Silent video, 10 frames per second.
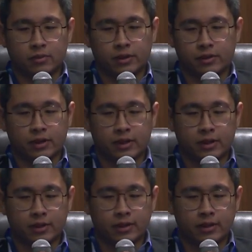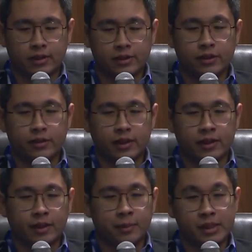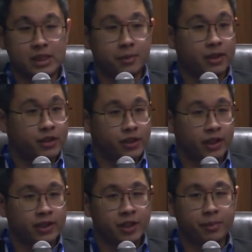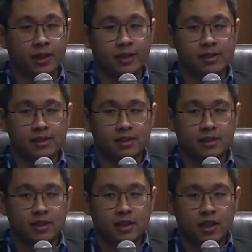in maritime industry, in shipping, there's